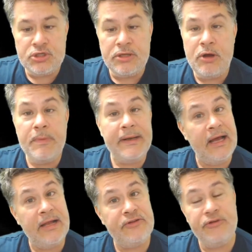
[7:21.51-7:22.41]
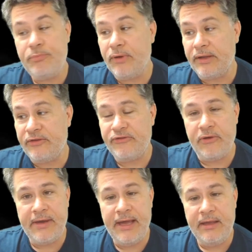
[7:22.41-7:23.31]
Nobody got 2 points,
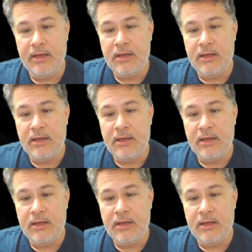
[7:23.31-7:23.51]
okay?